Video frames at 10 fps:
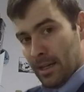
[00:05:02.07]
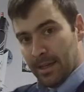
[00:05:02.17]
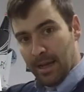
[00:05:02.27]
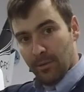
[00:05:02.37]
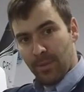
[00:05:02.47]

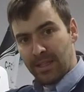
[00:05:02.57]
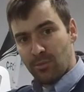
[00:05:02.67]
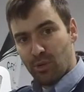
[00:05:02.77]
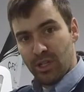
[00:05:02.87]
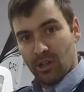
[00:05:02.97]
Now, that's
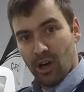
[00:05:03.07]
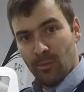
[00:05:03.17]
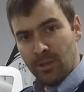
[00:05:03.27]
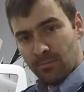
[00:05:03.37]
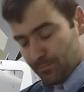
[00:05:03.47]
pretty
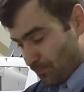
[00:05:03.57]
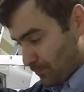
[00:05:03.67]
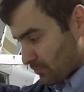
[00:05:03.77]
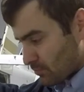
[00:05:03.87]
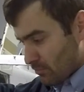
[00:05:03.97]
common.
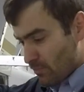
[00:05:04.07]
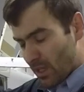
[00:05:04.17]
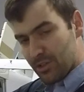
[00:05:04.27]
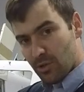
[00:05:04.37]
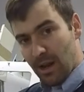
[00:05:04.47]
to